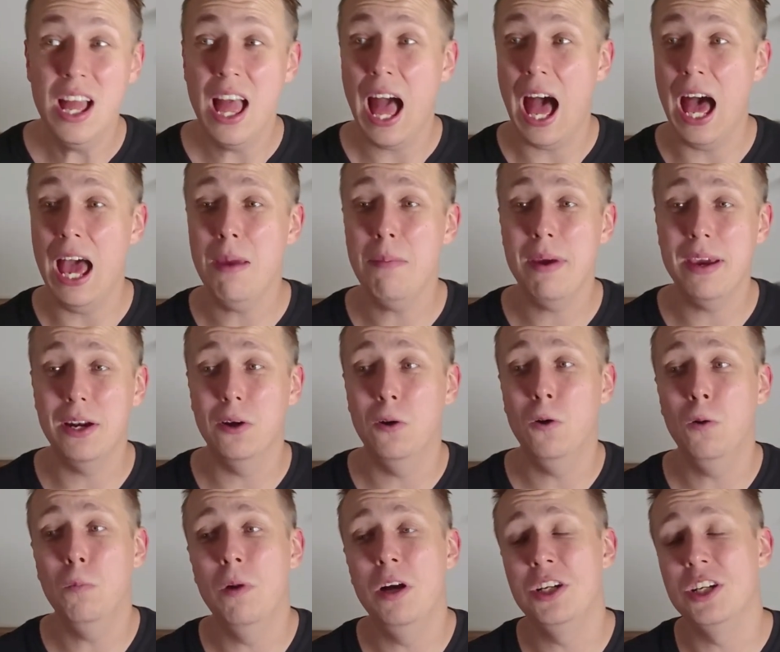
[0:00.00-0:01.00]
I made a
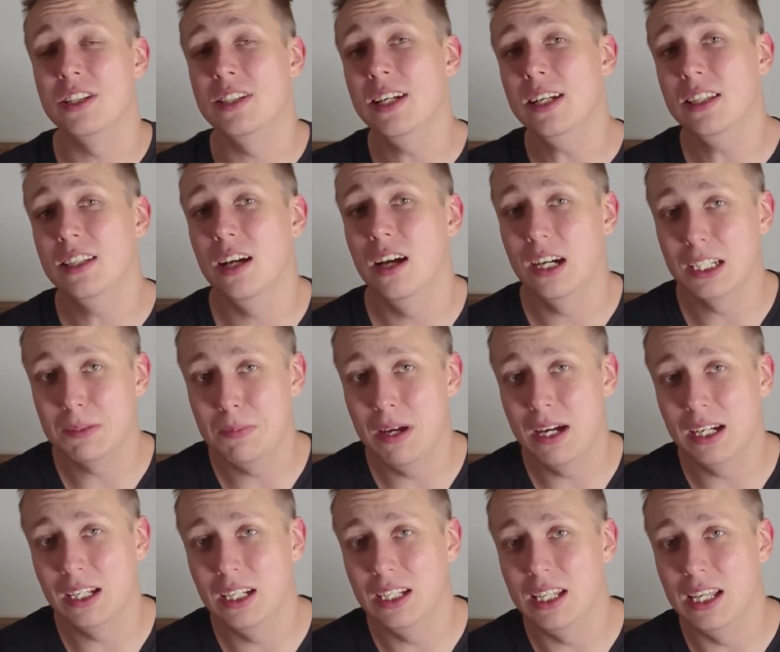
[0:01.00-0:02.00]
whole bunch of TikToks back
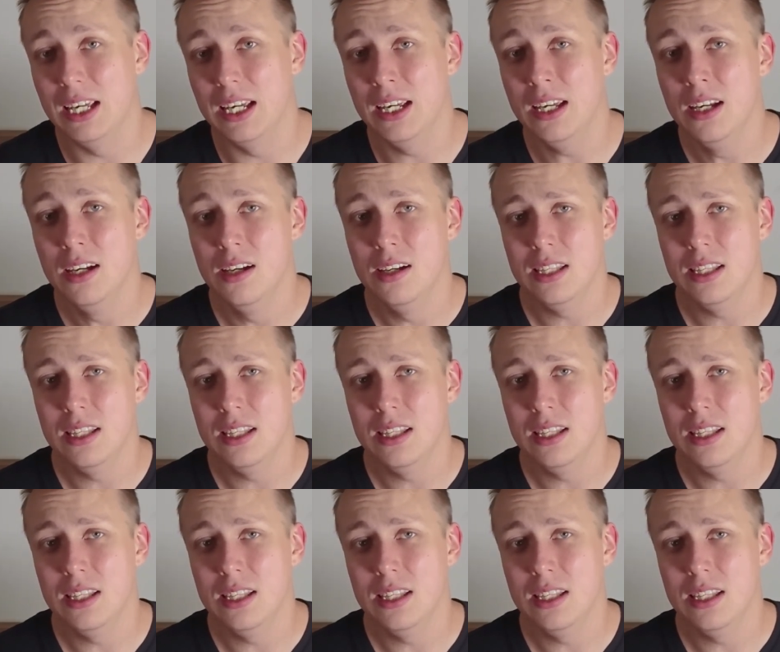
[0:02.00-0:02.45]
in the day